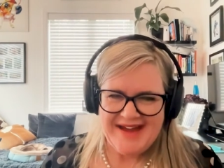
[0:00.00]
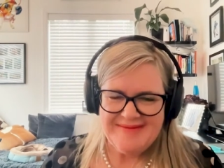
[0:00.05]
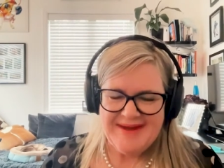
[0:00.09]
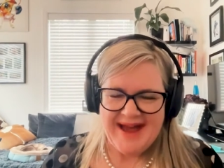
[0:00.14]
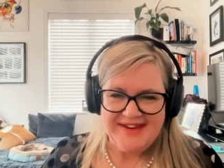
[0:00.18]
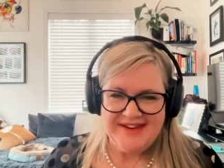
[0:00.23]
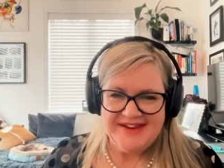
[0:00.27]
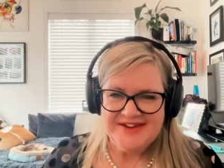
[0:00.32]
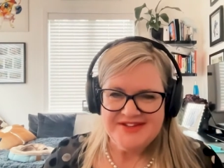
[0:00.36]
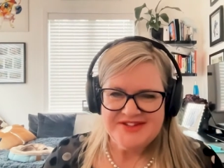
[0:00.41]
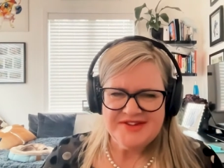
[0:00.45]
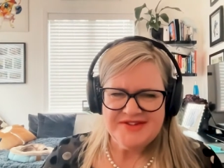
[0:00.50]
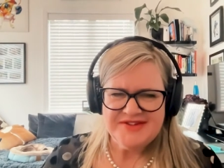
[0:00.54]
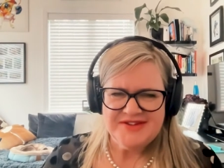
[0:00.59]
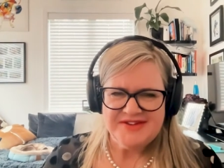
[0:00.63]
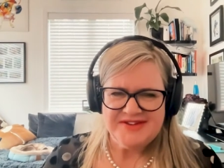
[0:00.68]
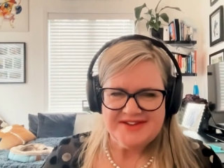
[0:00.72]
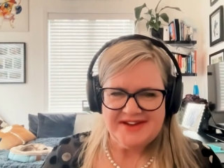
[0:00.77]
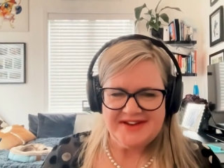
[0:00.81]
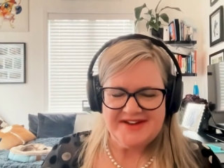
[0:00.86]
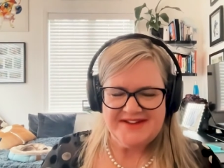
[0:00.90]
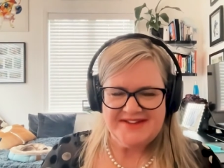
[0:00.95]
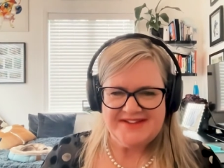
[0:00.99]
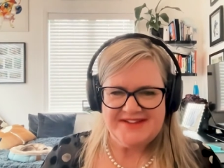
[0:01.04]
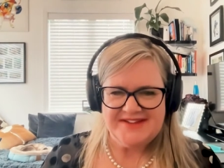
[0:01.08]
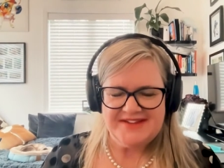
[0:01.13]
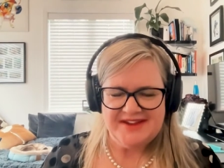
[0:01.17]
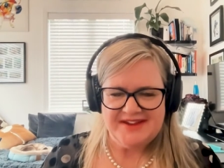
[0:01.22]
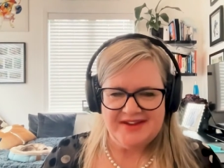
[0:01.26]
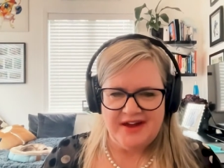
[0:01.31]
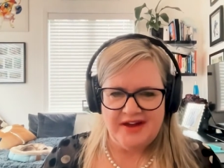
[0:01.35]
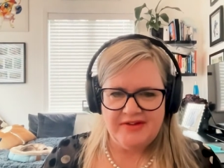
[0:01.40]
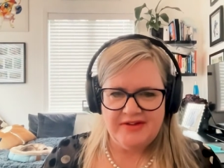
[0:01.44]
And you do, you just kind of sit there and
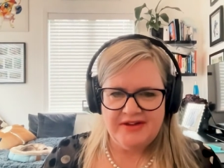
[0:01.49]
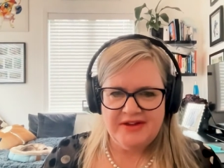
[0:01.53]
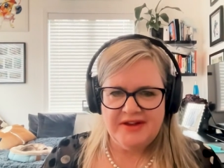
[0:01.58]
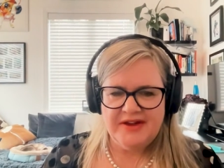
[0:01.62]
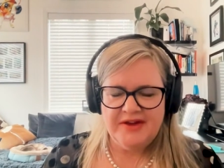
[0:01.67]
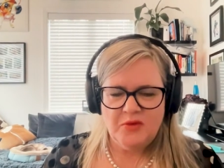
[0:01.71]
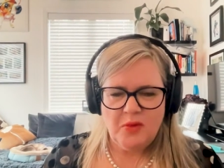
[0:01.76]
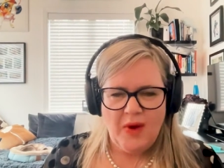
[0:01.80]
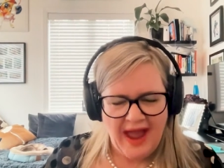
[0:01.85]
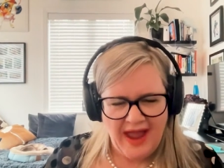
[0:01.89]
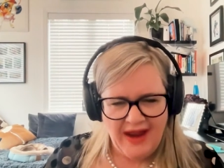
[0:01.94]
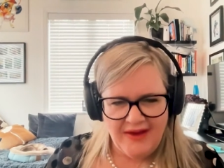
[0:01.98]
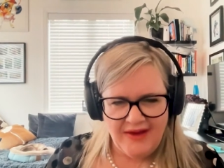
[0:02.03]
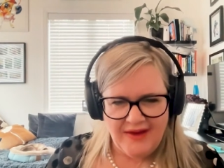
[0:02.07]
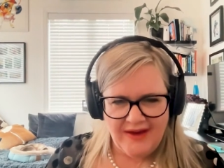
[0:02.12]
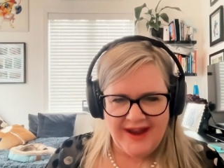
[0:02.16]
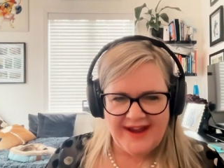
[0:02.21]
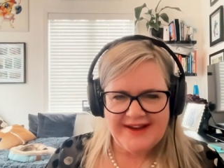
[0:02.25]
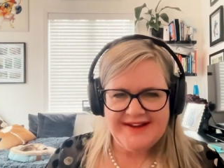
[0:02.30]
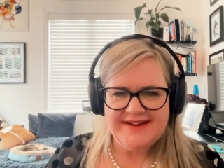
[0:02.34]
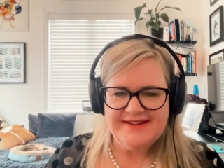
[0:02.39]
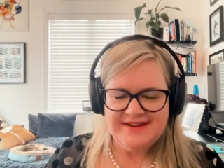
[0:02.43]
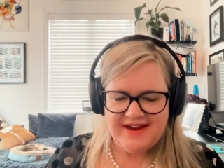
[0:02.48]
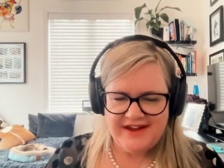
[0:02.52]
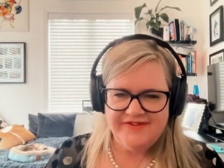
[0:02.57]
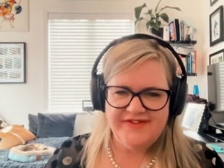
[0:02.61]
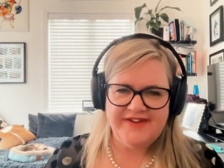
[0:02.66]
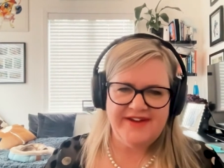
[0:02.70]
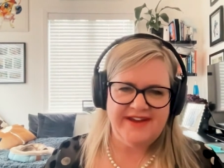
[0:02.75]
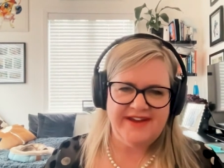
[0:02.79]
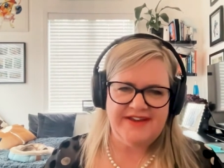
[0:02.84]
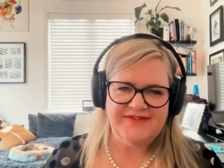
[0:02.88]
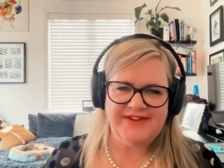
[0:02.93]
go, wow, I had never
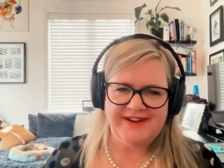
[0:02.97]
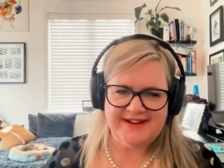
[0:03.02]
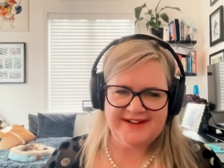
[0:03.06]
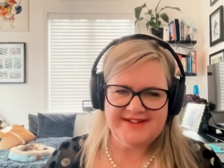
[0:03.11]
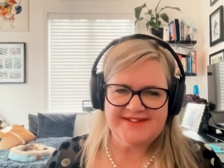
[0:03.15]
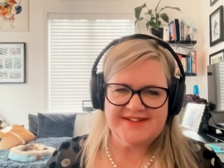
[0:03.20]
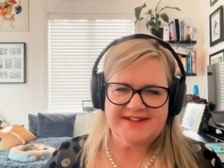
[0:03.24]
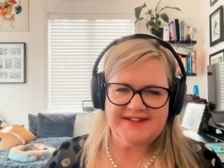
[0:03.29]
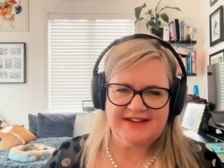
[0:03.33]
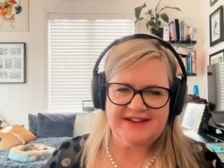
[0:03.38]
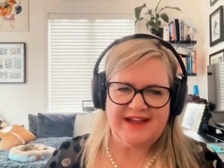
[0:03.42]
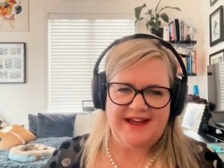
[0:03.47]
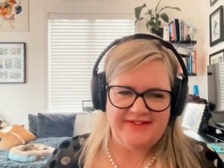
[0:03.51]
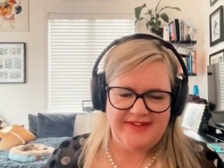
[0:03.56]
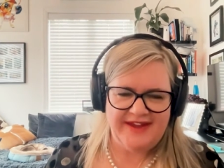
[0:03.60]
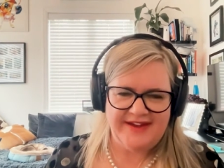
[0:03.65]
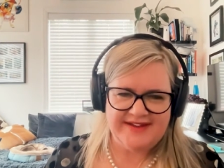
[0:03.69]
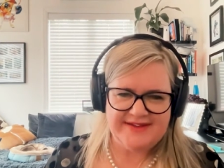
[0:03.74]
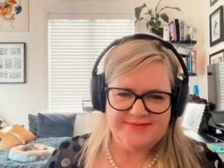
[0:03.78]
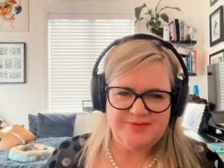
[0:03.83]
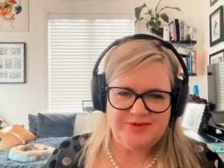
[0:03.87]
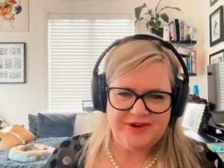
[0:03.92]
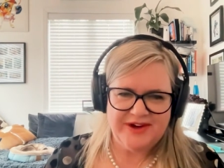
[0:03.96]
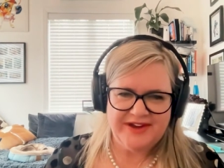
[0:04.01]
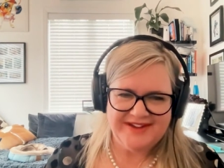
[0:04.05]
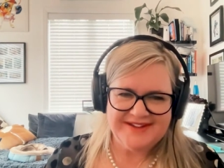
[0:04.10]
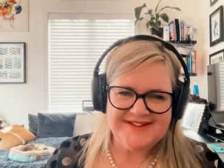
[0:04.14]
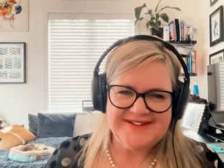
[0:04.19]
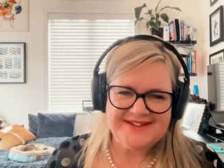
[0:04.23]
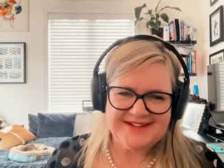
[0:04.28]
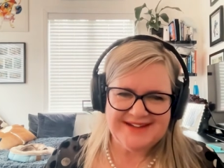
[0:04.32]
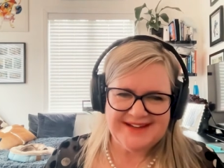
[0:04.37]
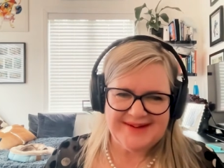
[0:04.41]
even considered that. That is
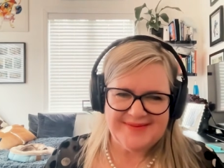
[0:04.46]
brilliant. Yeah.